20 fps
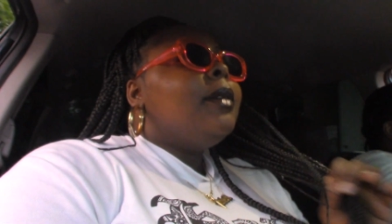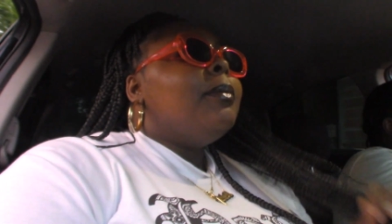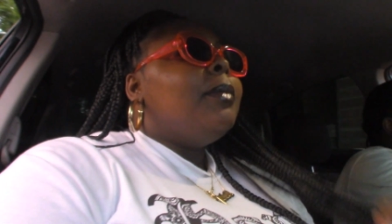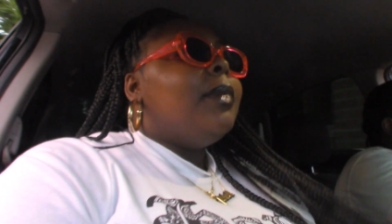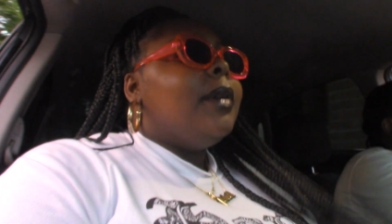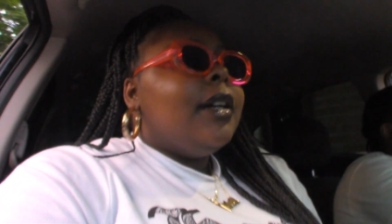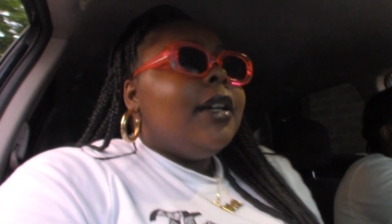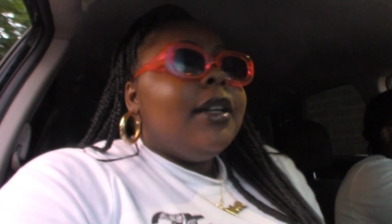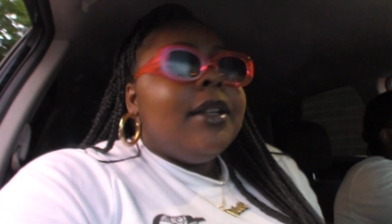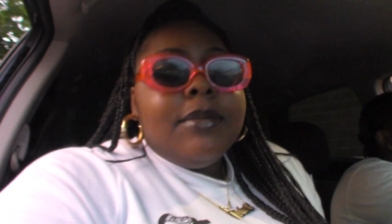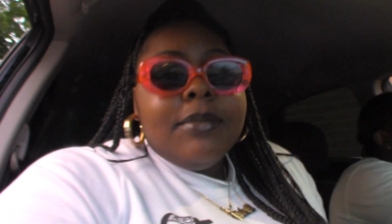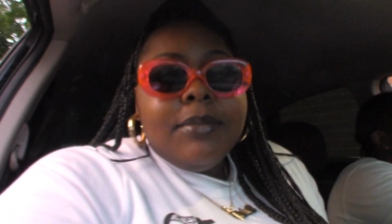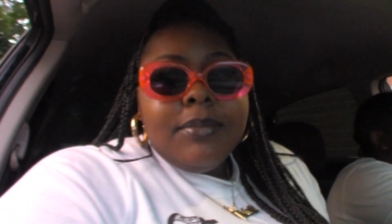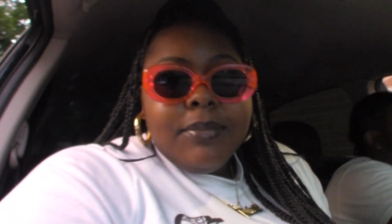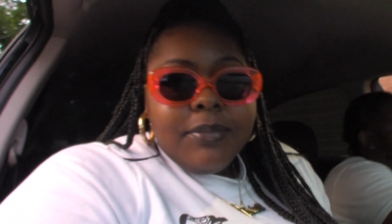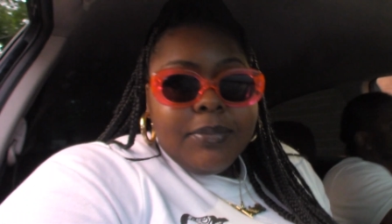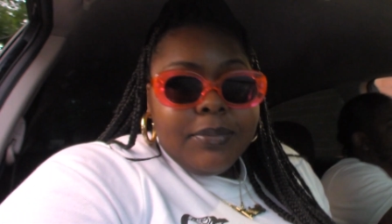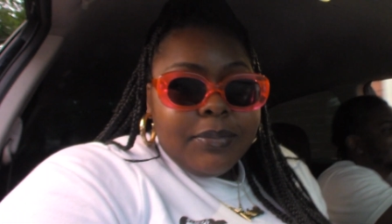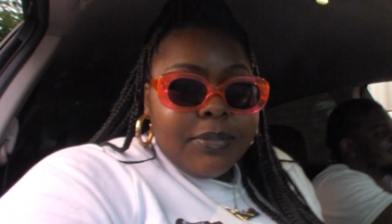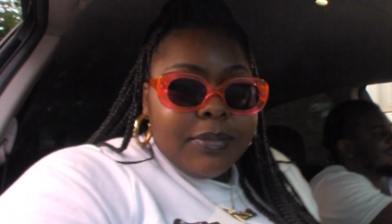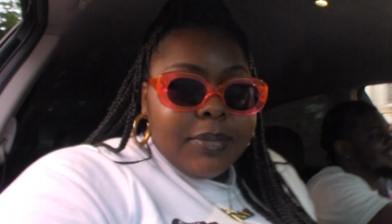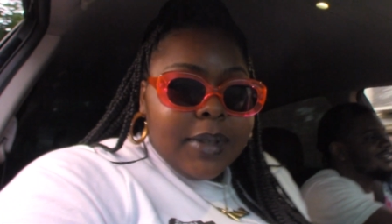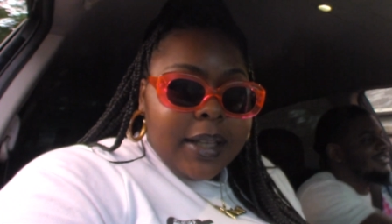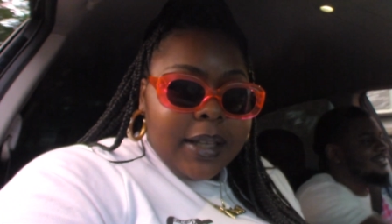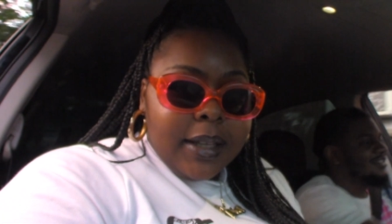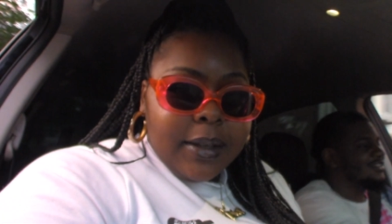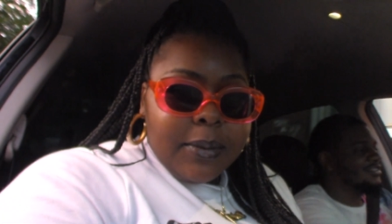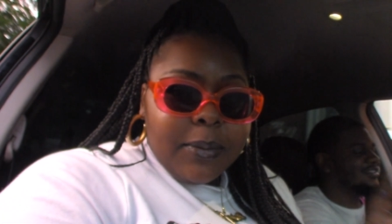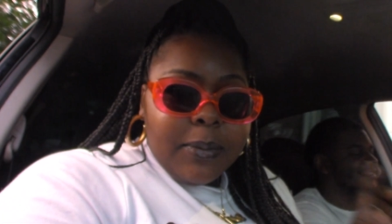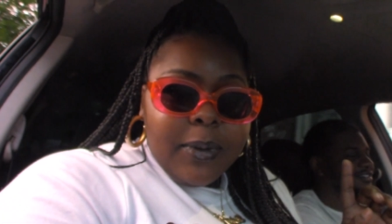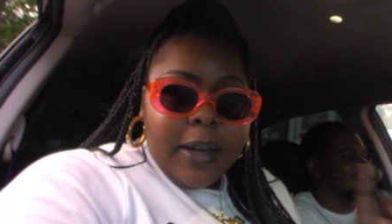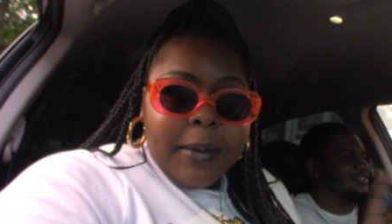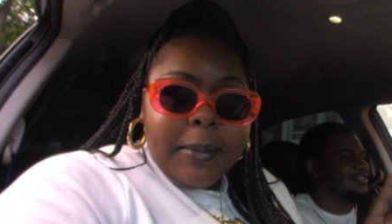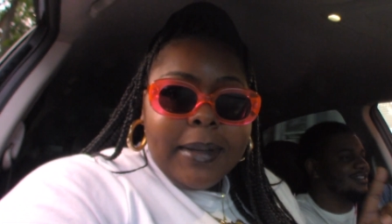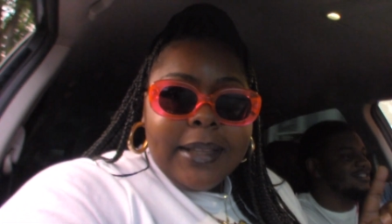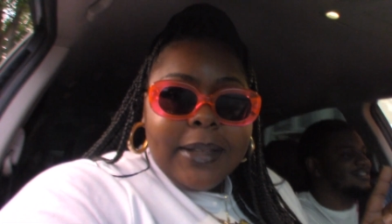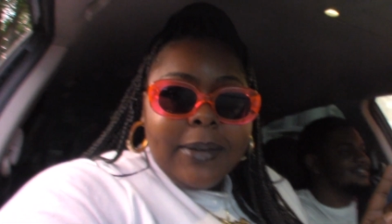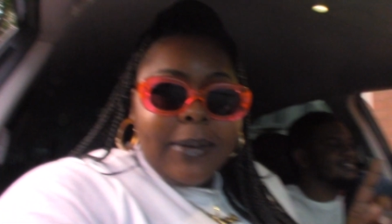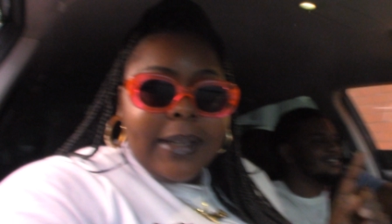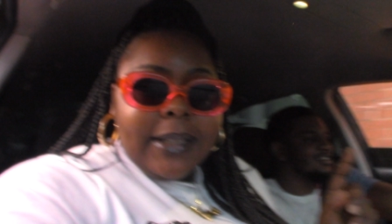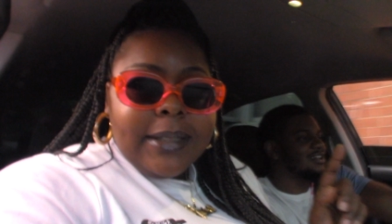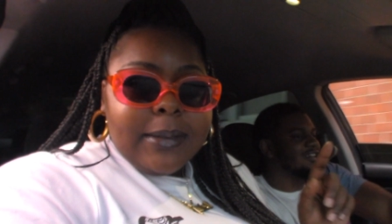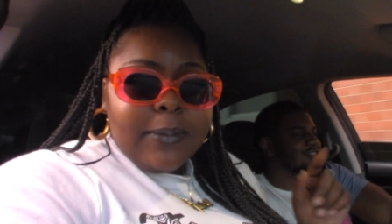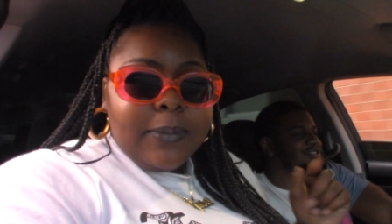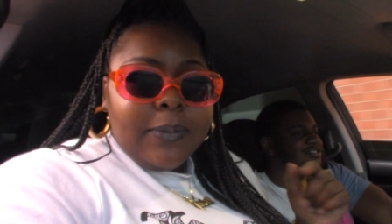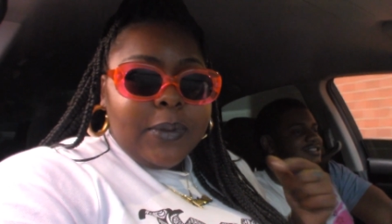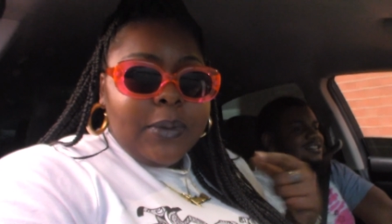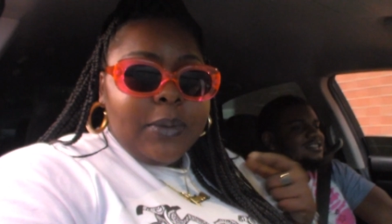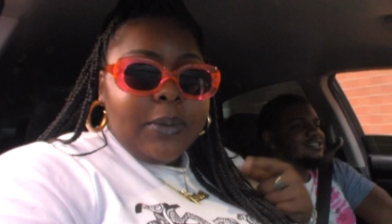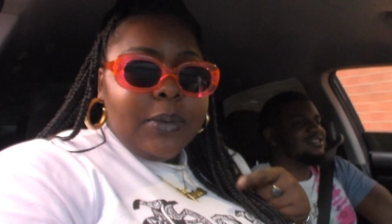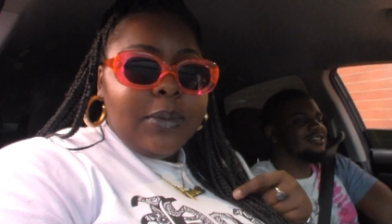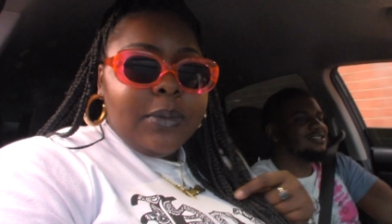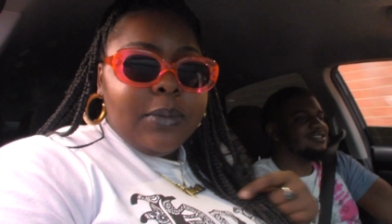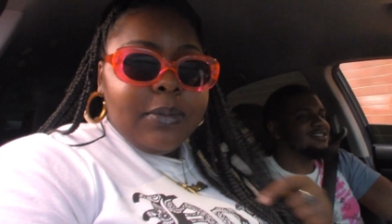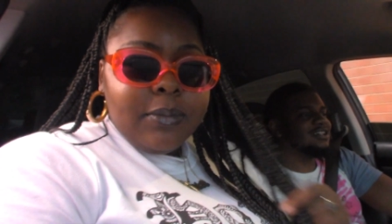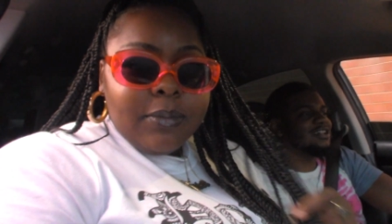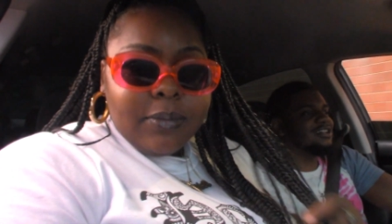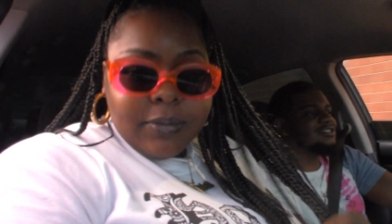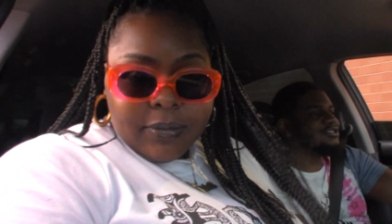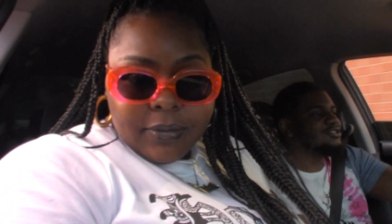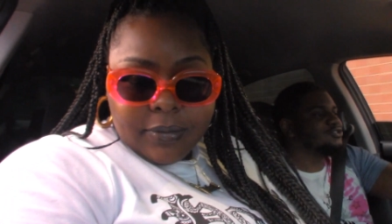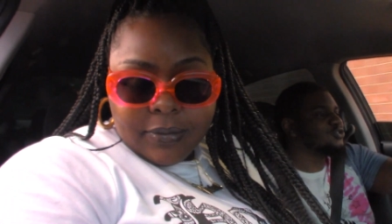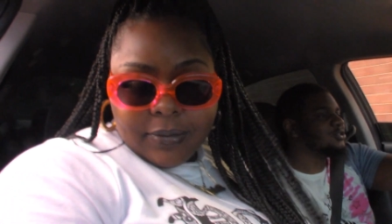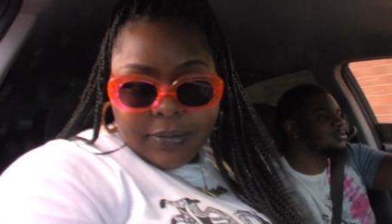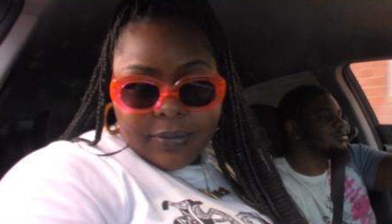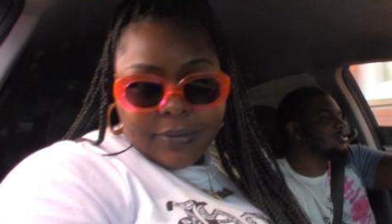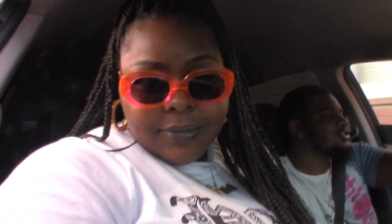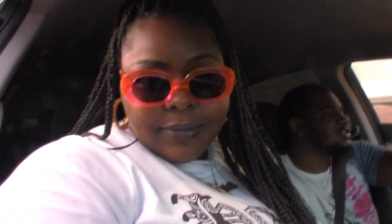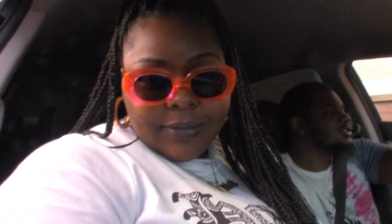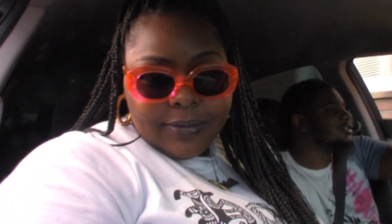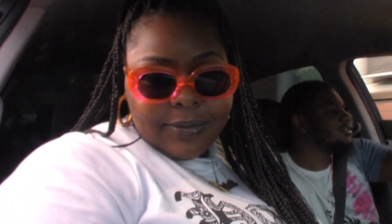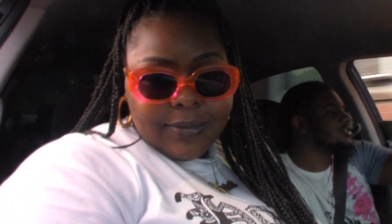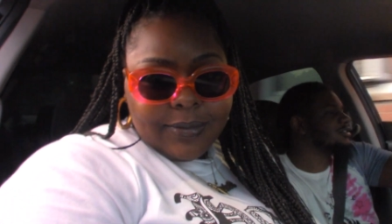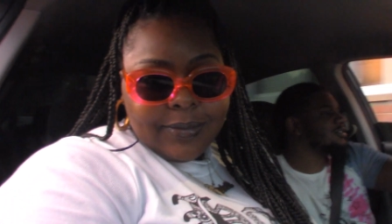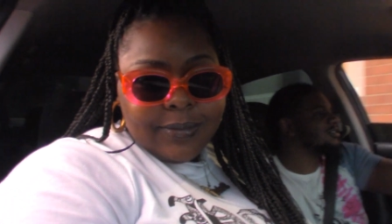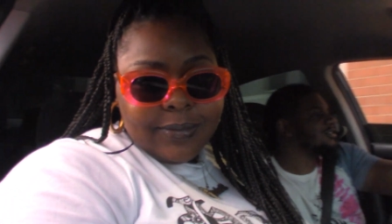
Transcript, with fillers: But yeah, we're about to go see get some she, food. See how she treat me, y'all?